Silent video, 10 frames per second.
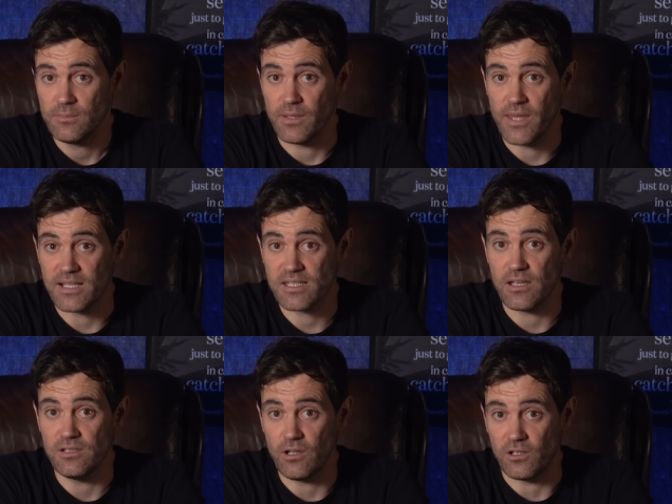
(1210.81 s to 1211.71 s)
but that's
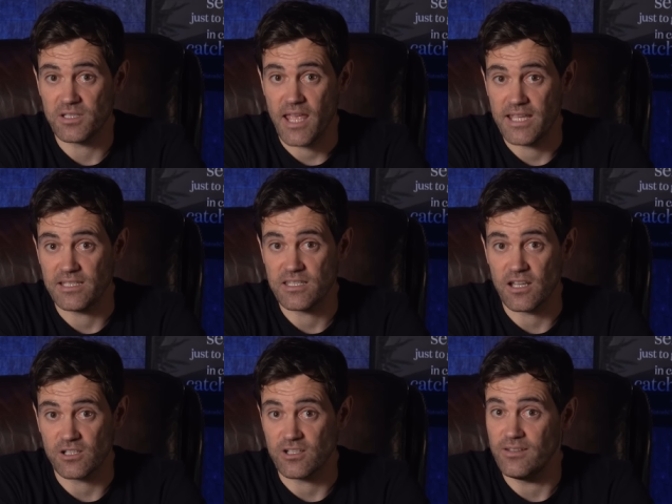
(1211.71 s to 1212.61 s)
not a
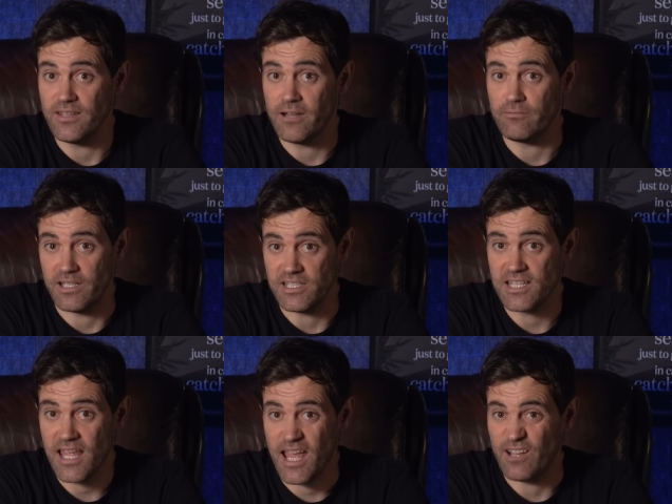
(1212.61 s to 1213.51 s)
discussion they're ready
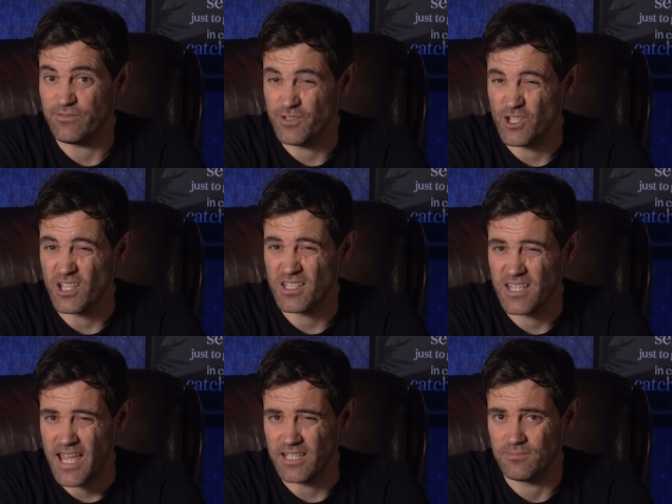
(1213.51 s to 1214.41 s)
to have just
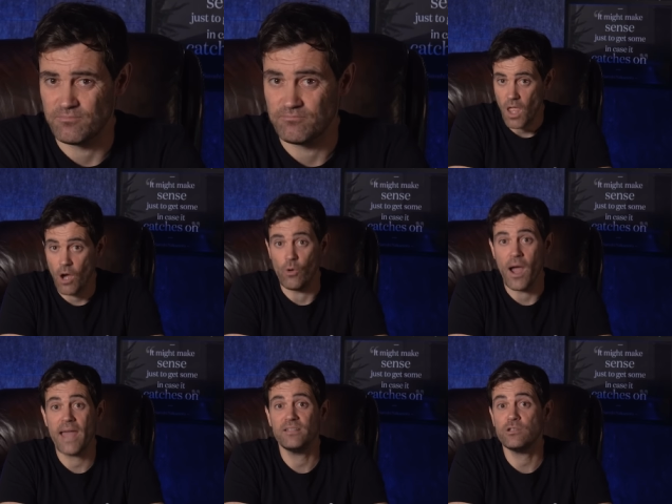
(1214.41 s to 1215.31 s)
yet. Oh,
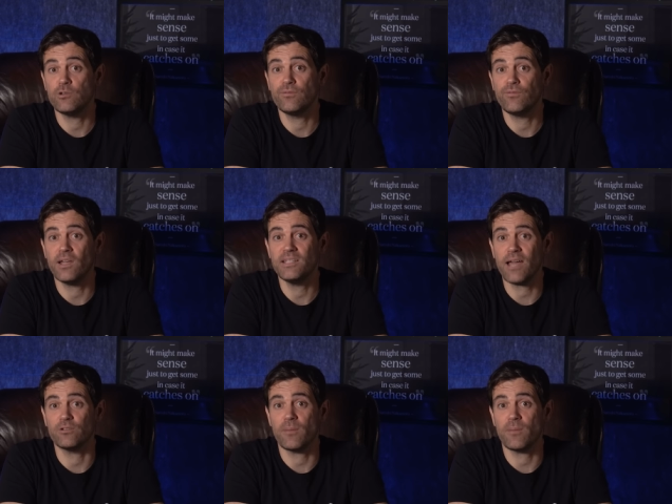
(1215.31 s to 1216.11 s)
and you can find out